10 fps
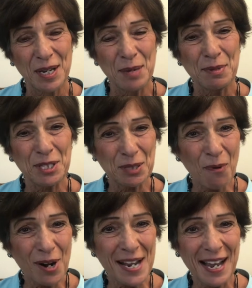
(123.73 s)
But this
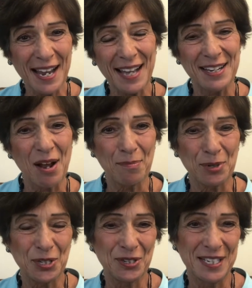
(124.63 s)
morning I had an
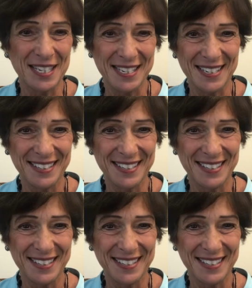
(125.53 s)
opportunity